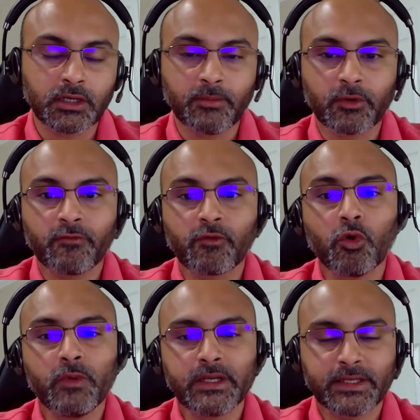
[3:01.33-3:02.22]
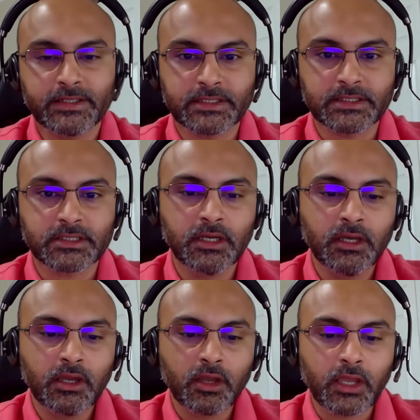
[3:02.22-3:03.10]
the number of COVID cases?
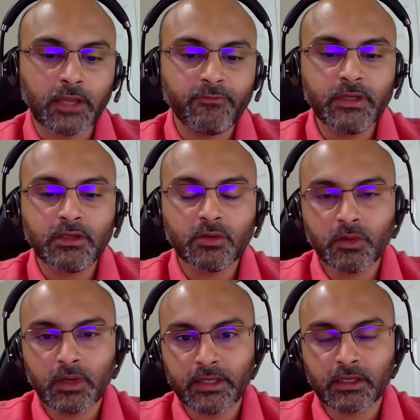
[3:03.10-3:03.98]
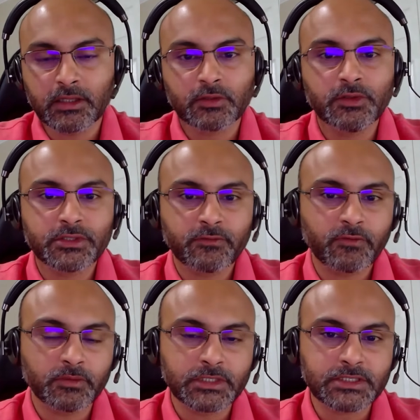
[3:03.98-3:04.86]
Can we do any conclusion
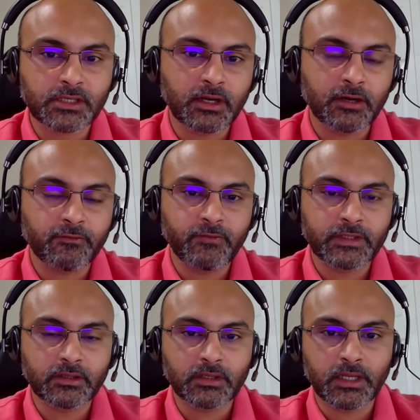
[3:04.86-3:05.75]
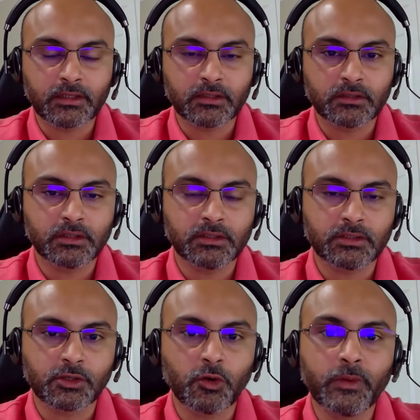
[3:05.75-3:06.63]
from this graph whether like
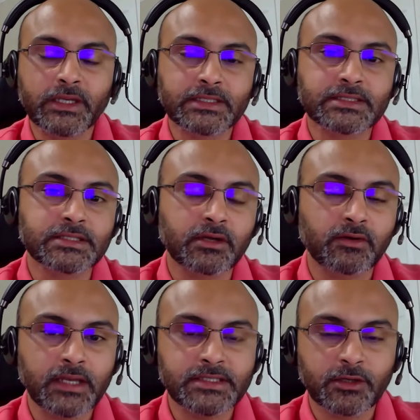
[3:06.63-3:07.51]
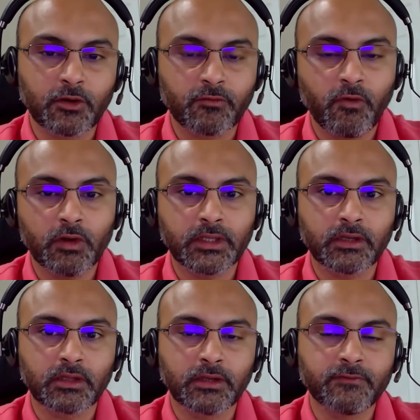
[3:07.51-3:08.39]
the COVID cases are rising or
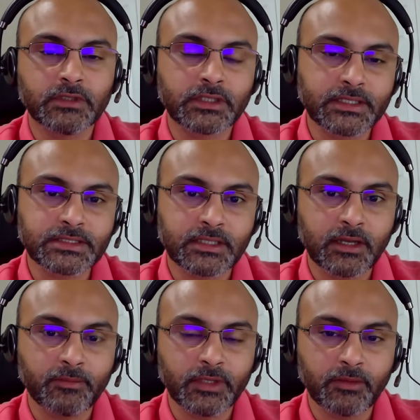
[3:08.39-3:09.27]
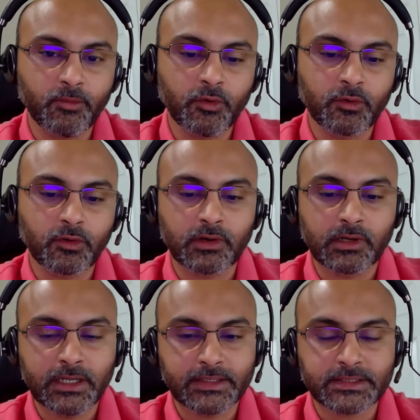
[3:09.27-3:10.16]
falling, if the tests are happening more or
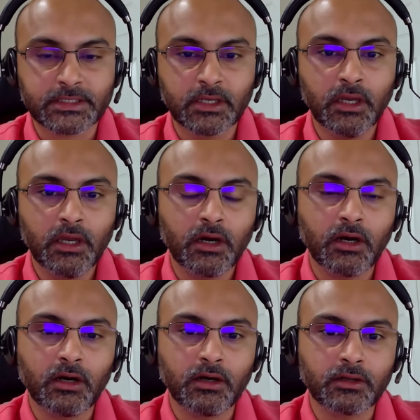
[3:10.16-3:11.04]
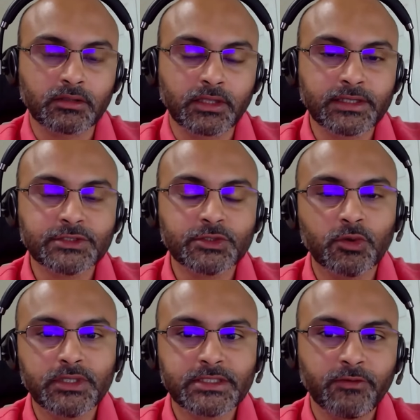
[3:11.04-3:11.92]
less? There is
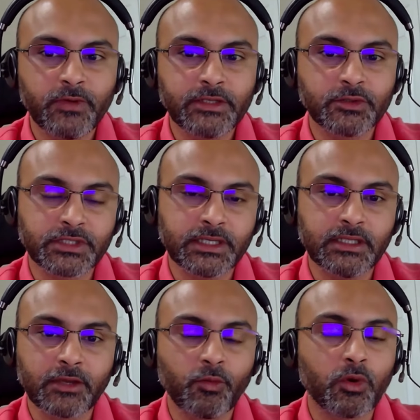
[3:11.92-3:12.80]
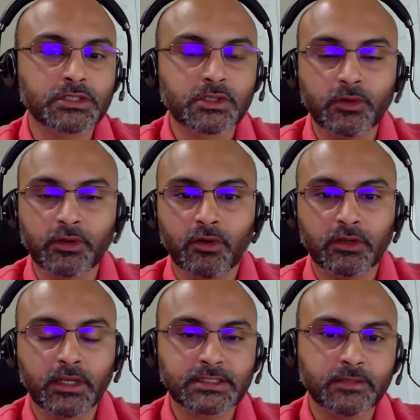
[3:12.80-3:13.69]
no easy way to tell like what's going
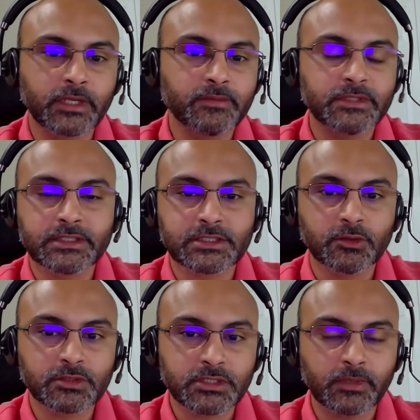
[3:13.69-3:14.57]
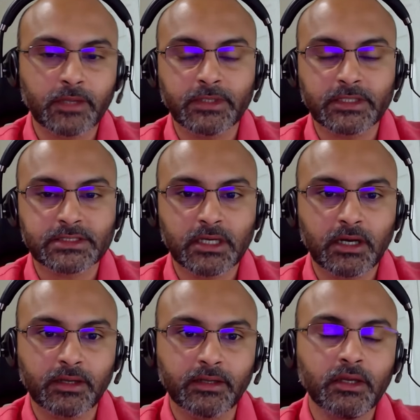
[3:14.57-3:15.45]
on. Like sometimes it is low, sometimes it is
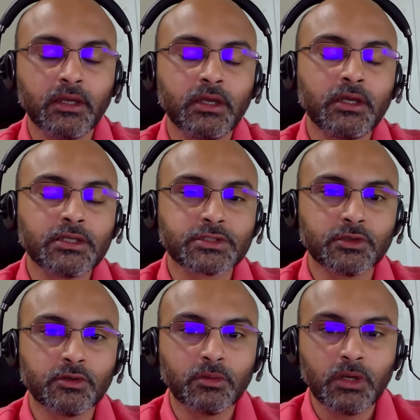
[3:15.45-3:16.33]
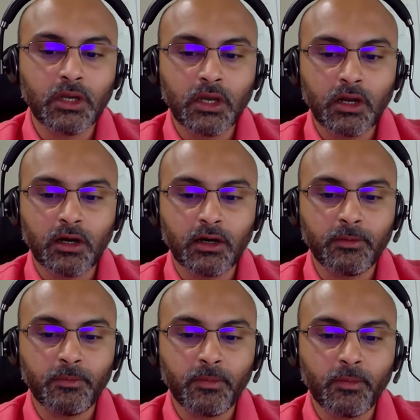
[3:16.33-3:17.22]
high. So
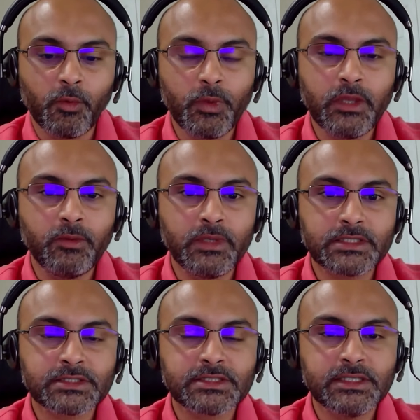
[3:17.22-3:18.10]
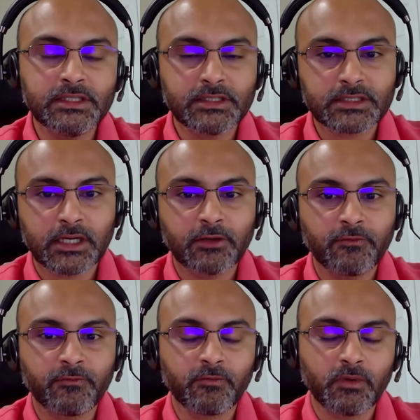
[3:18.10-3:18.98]
uh, we see this kind
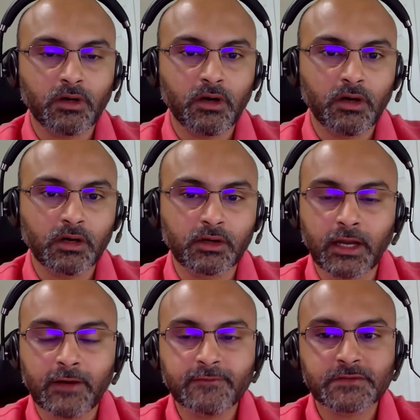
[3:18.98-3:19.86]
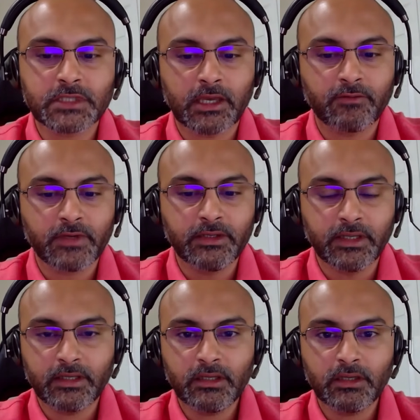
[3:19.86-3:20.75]
of graphs every
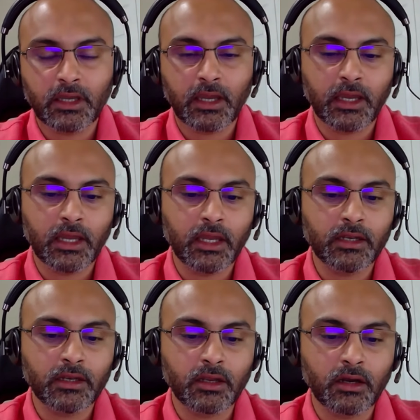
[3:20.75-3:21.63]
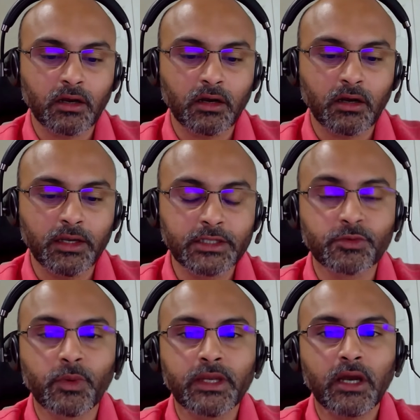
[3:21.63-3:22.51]
day, and it
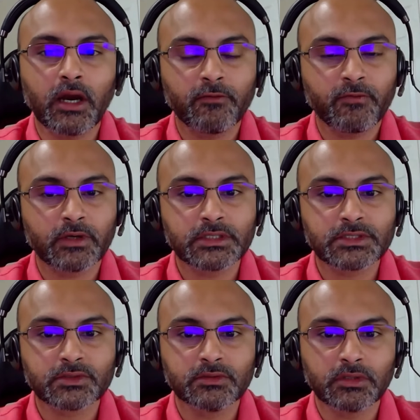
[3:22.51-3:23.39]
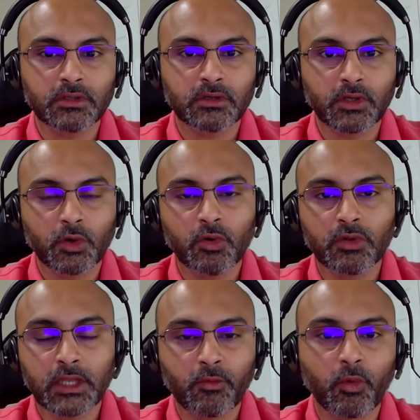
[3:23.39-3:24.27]
is very hard for us to know
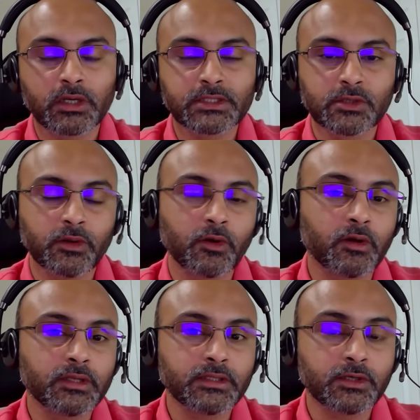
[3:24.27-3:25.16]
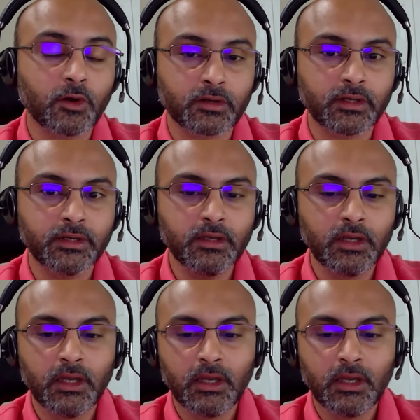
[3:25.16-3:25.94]
like what is going on in the .NET,